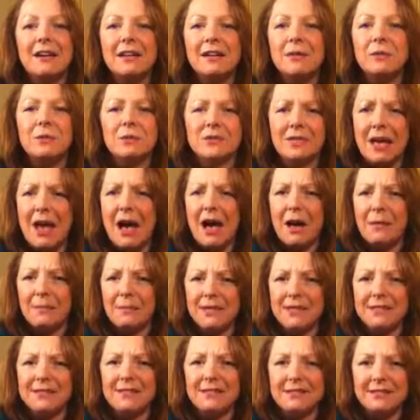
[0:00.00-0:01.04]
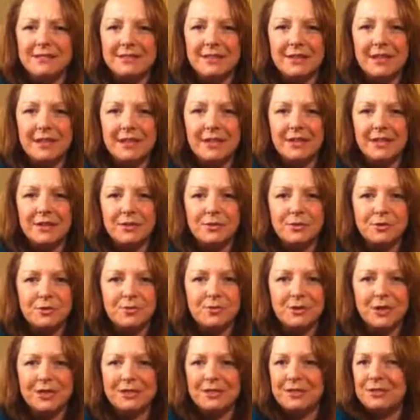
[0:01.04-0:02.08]
it was common to see
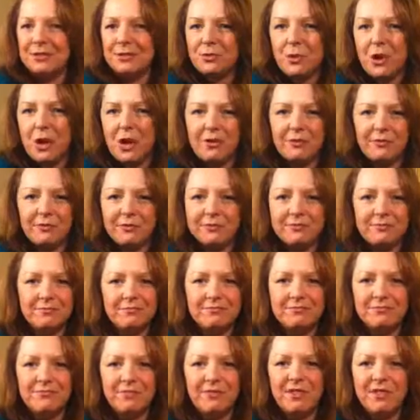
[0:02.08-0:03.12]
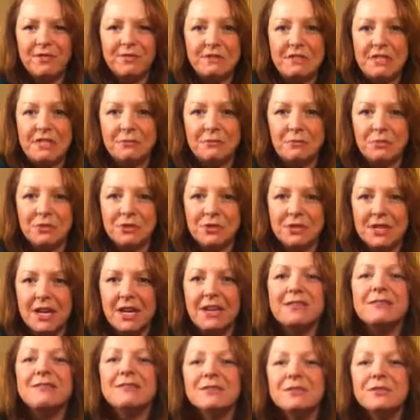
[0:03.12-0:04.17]
interest rates
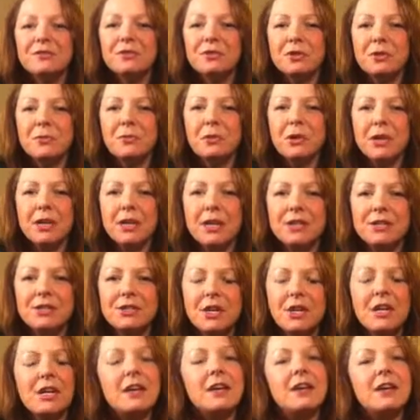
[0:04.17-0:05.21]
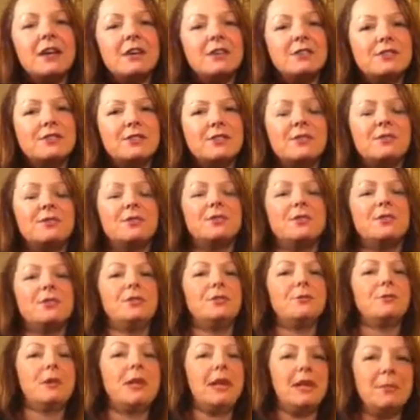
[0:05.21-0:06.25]
12–15% for a mortgage. So
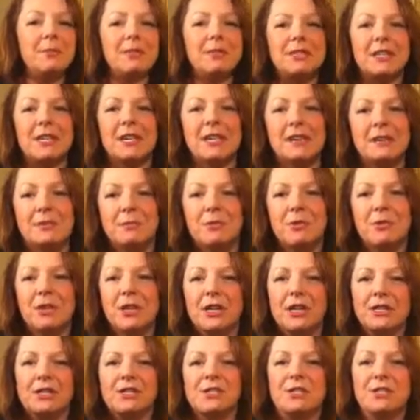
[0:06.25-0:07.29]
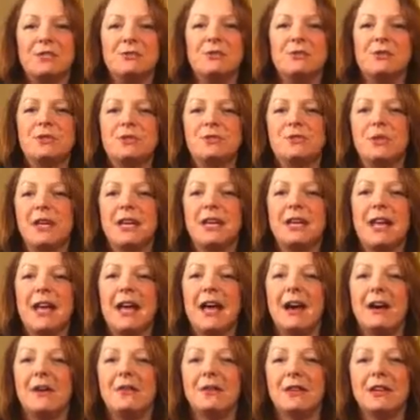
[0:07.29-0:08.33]
to be able to get a mortgage interest rate
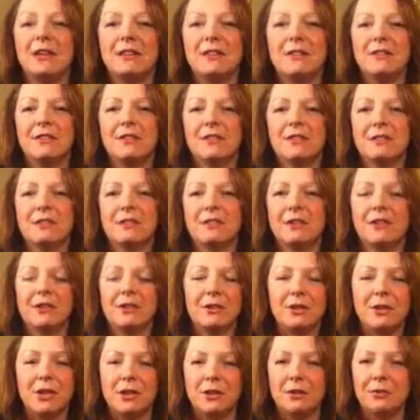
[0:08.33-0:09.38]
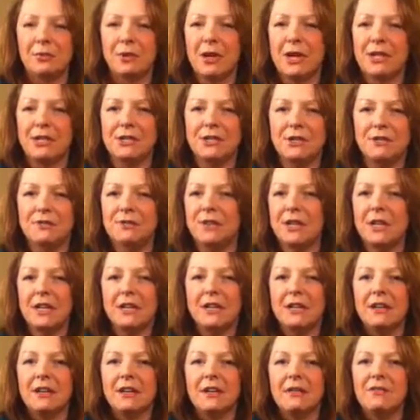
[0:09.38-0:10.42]
now in the range of
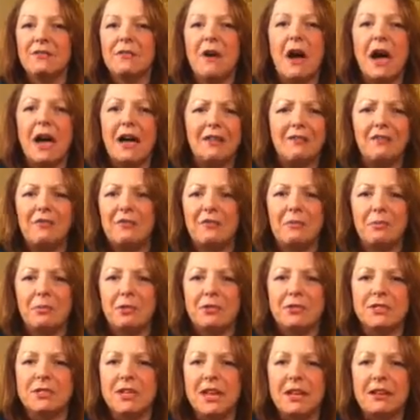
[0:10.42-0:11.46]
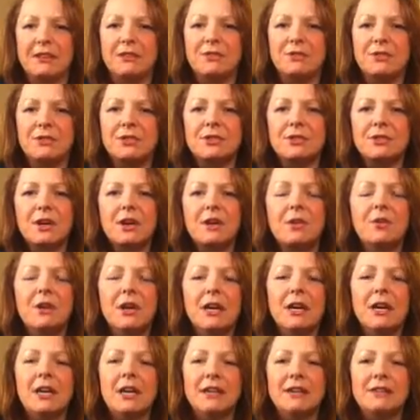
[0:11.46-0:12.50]
5% or so
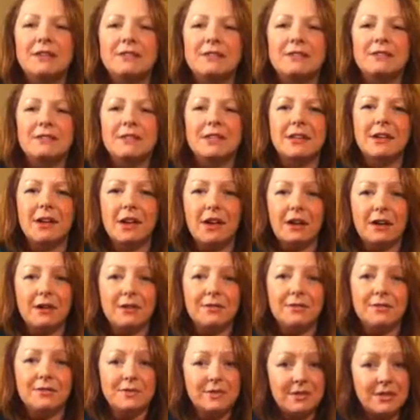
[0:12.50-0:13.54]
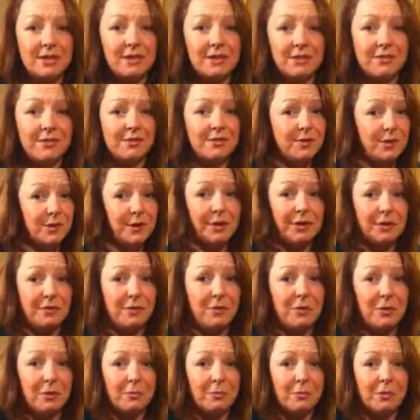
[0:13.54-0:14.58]
is still very
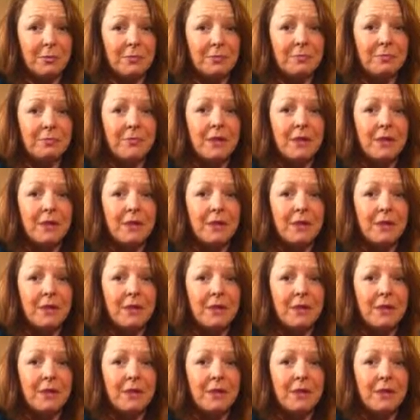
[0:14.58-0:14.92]
affordable.